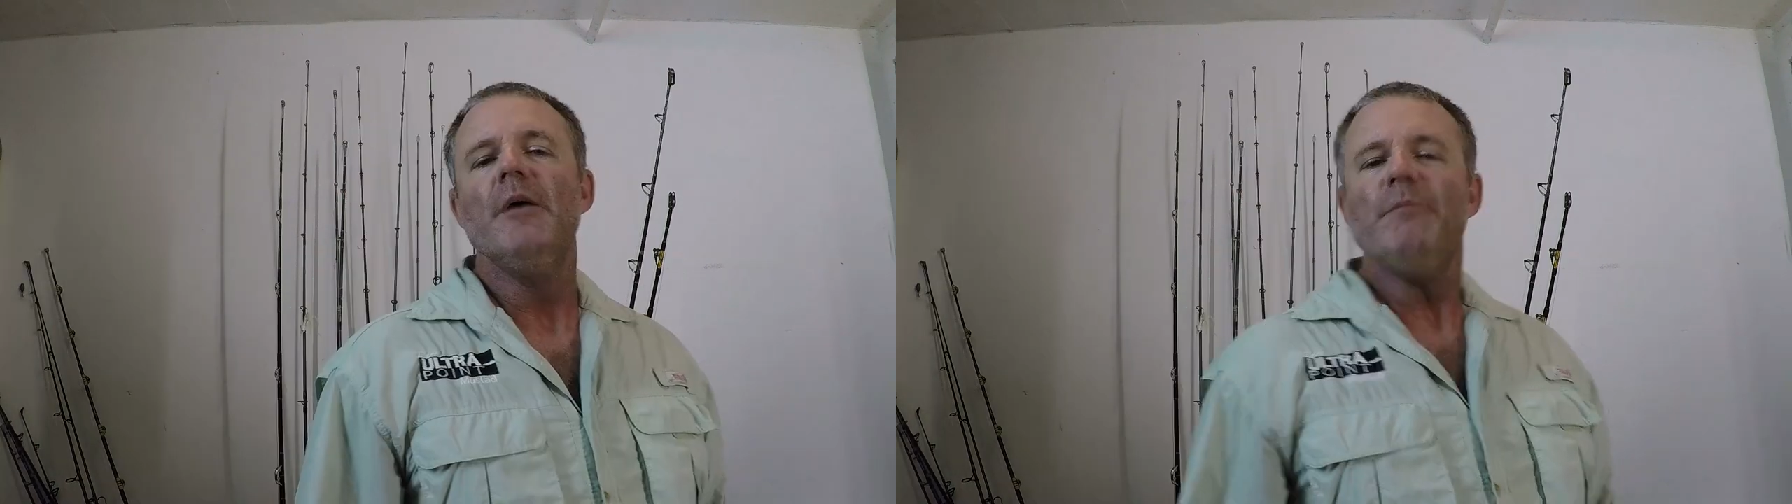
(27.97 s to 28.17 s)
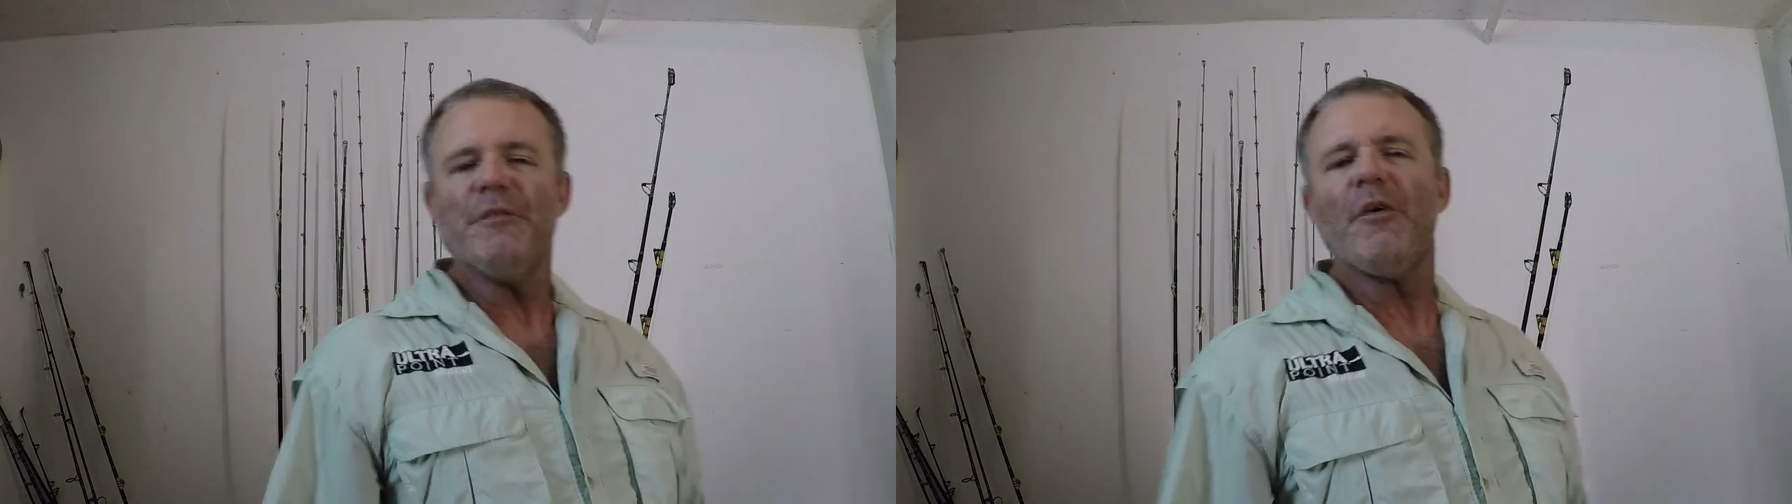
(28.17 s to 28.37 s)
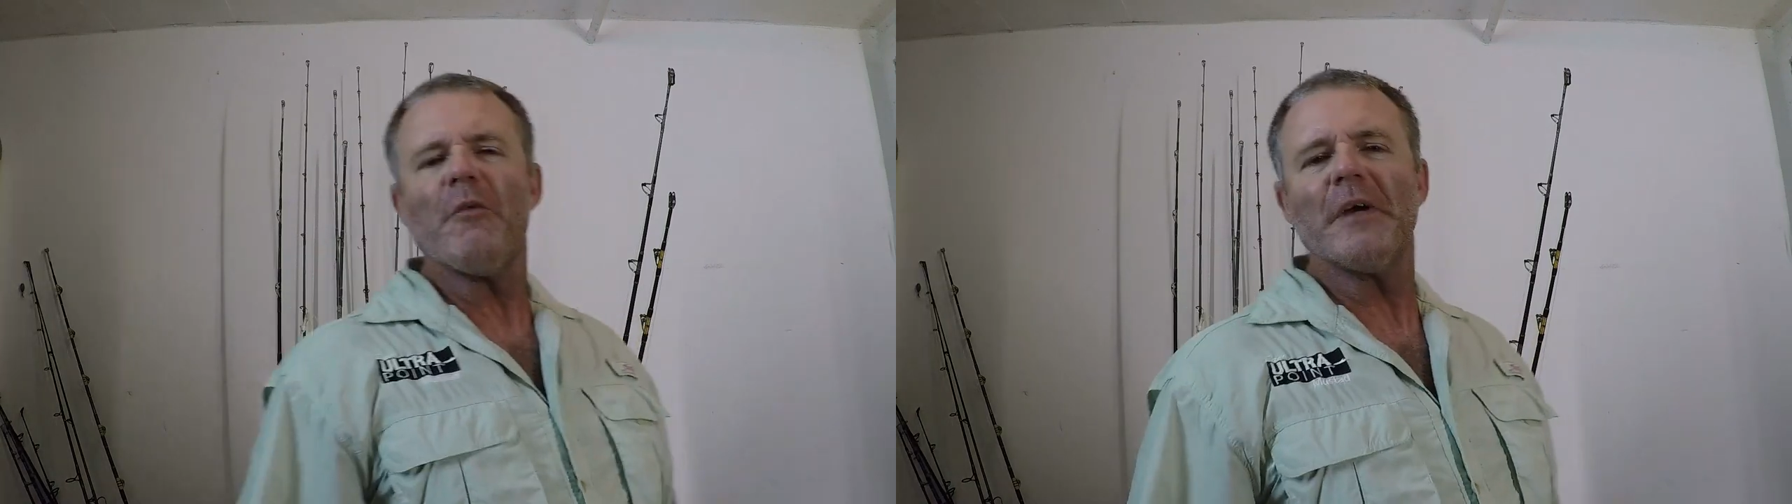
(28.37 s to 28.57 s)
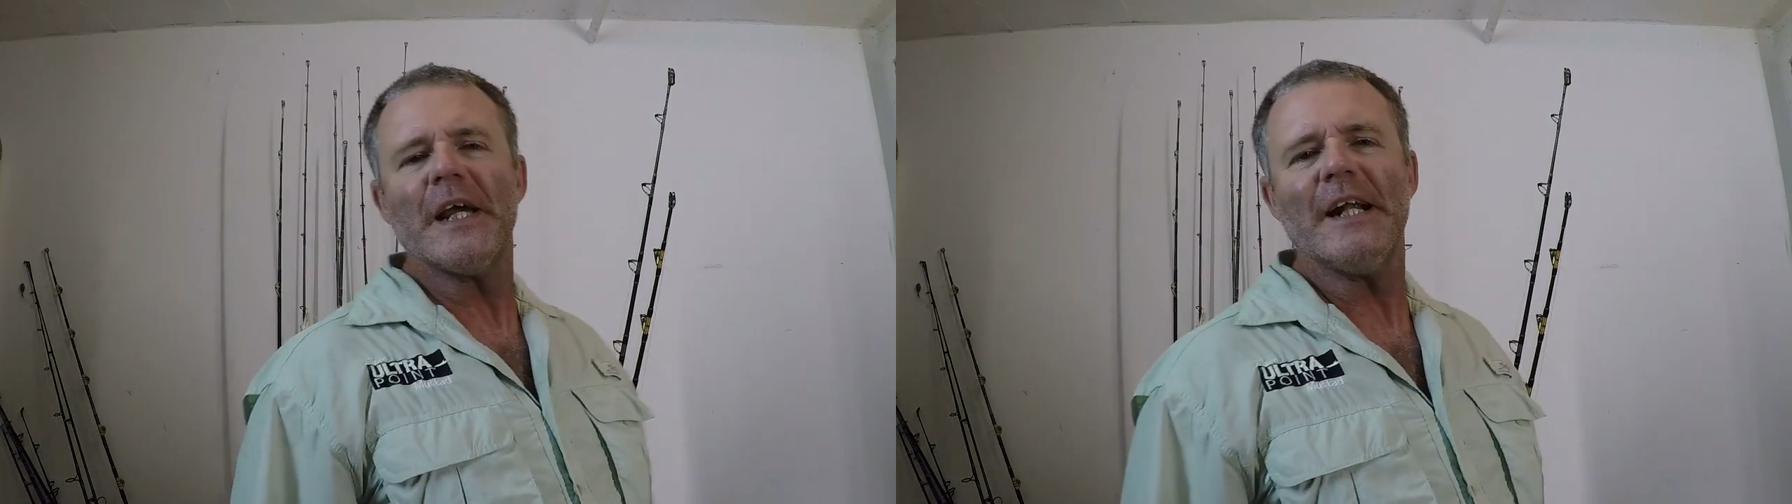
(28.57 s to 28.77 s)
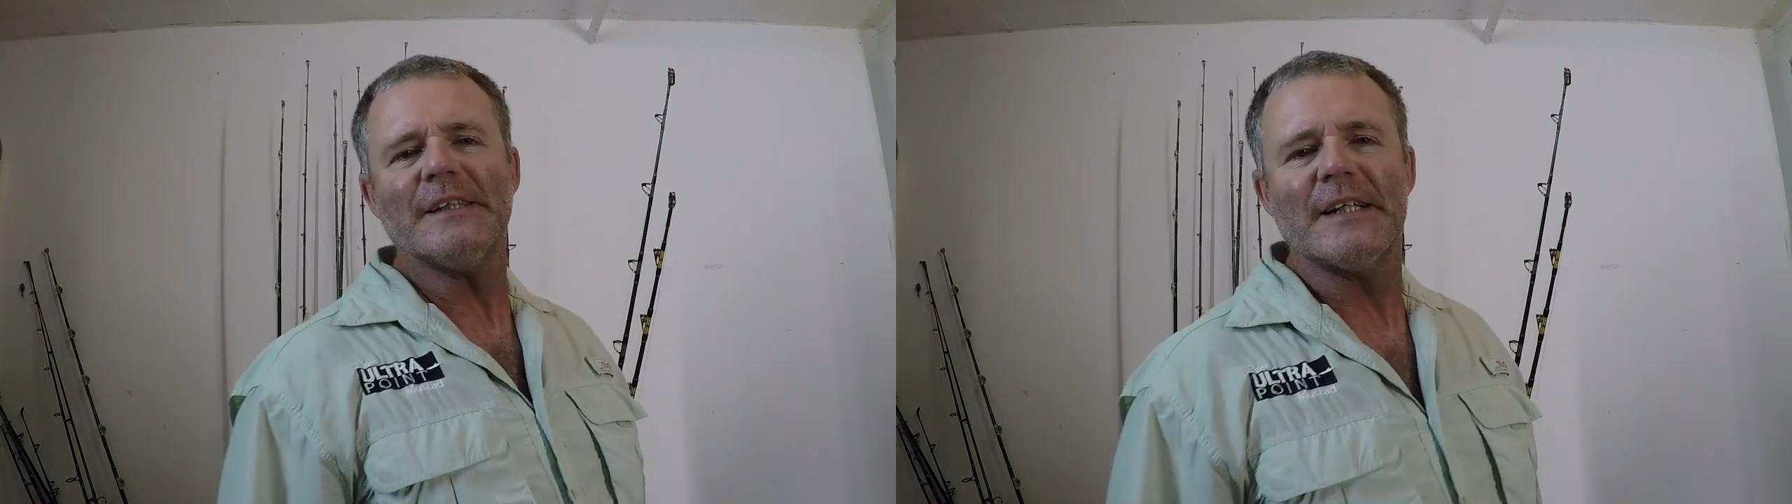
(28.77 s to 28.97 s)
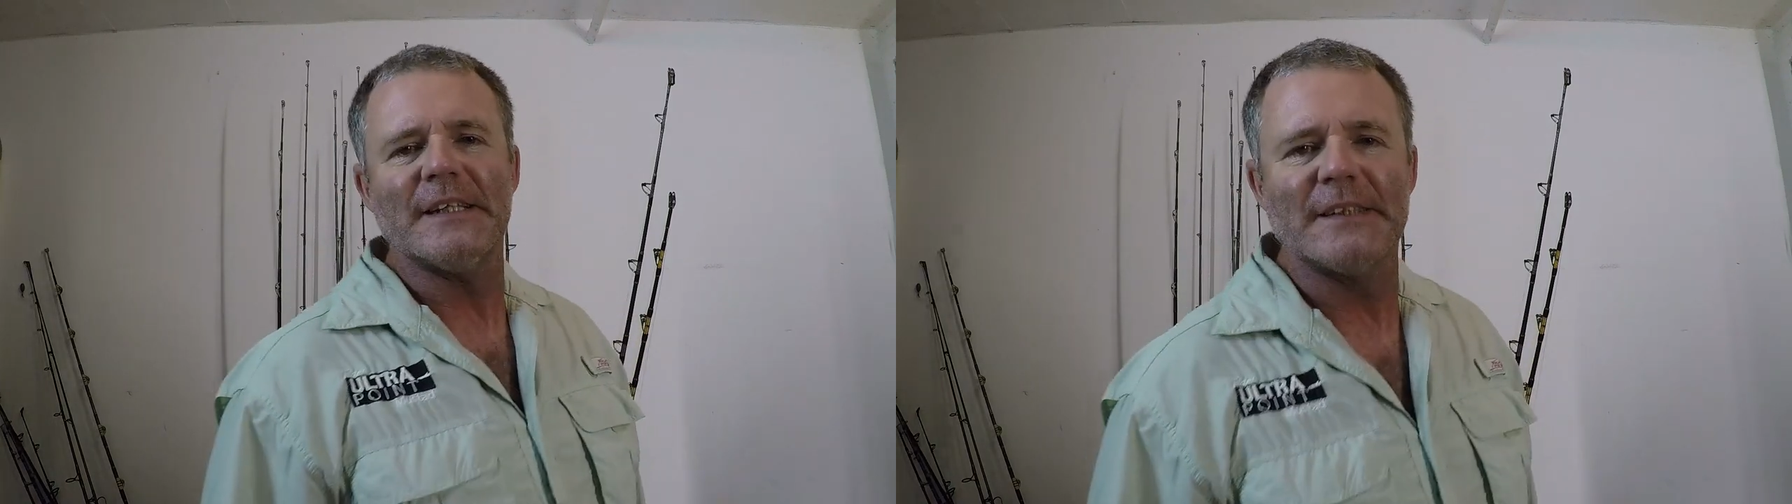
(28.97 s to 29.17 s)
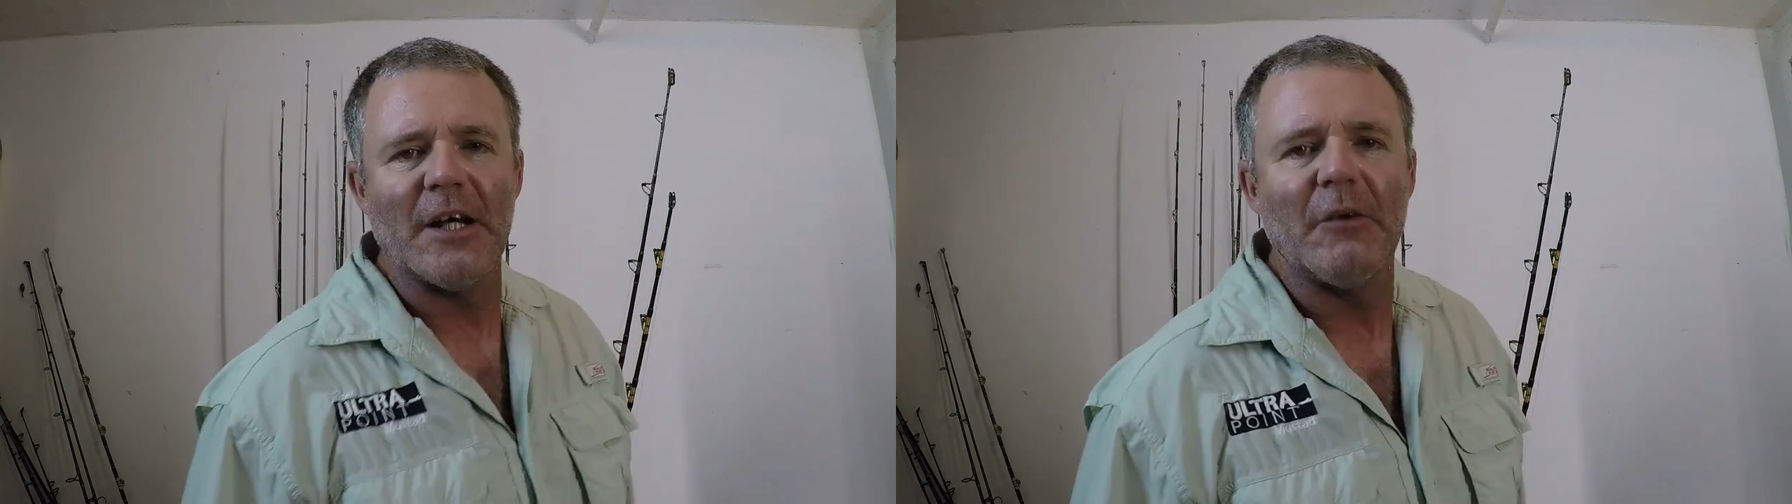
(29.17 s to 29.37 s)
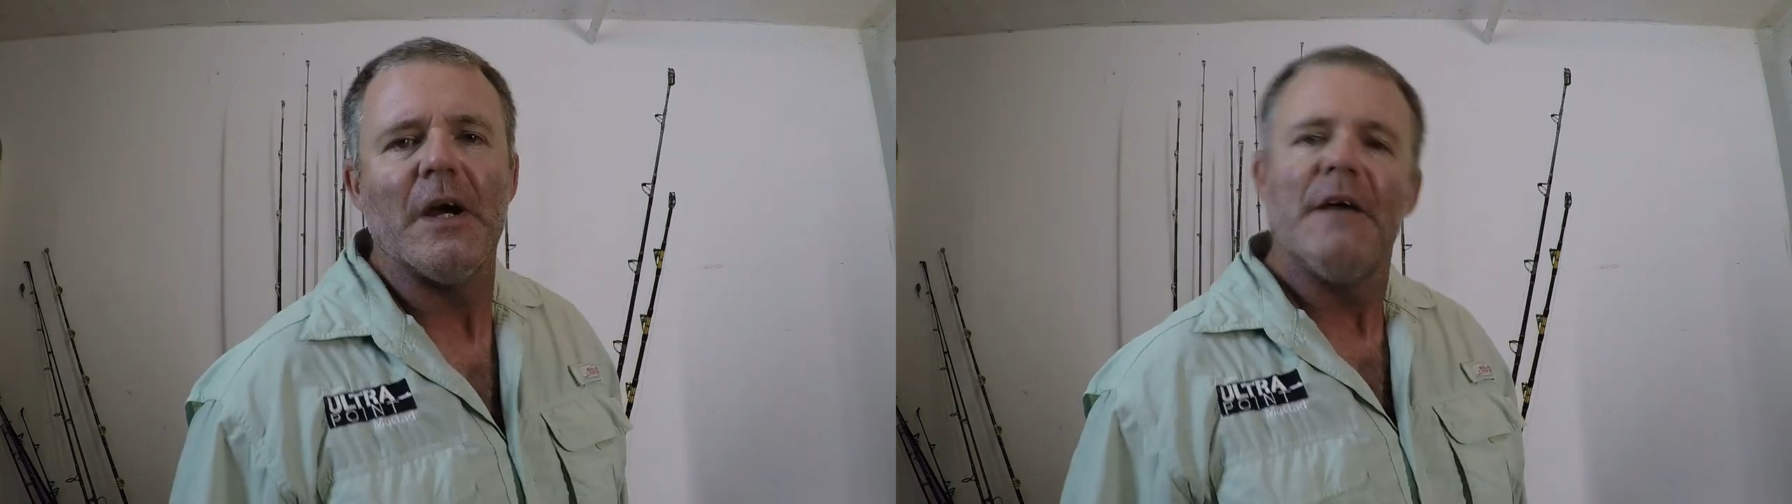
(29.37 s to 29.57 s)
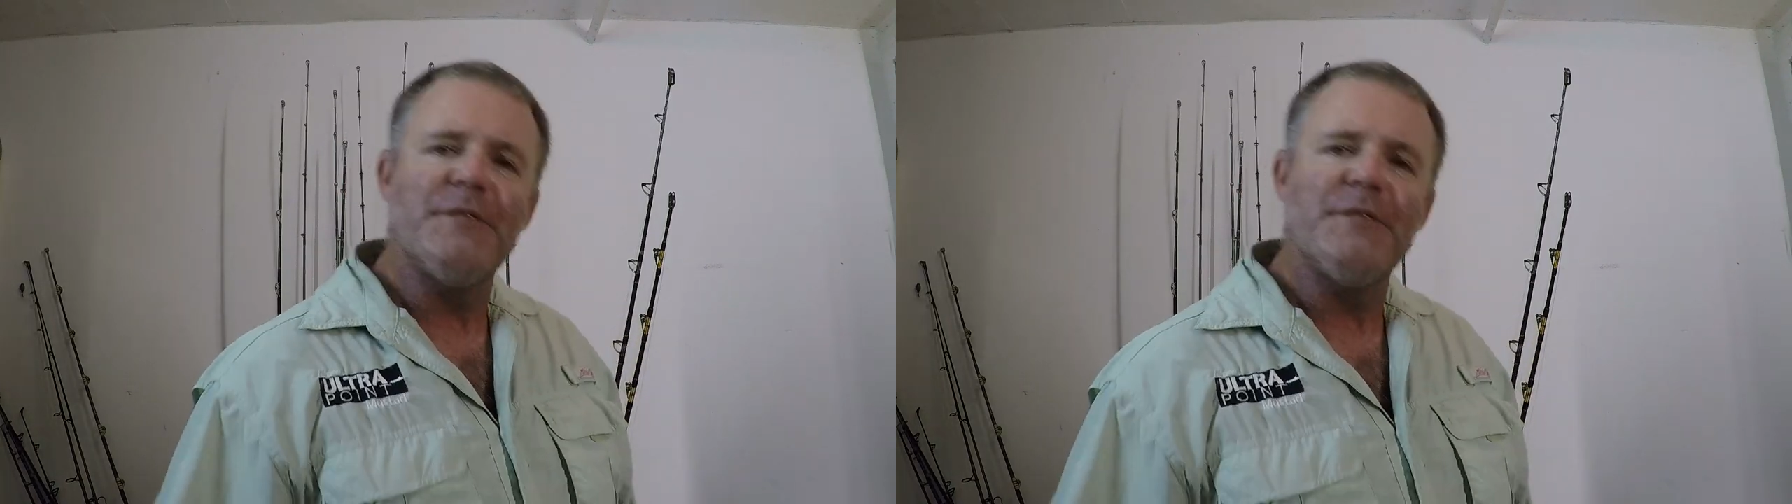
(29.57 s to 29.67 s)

Before we get into this though,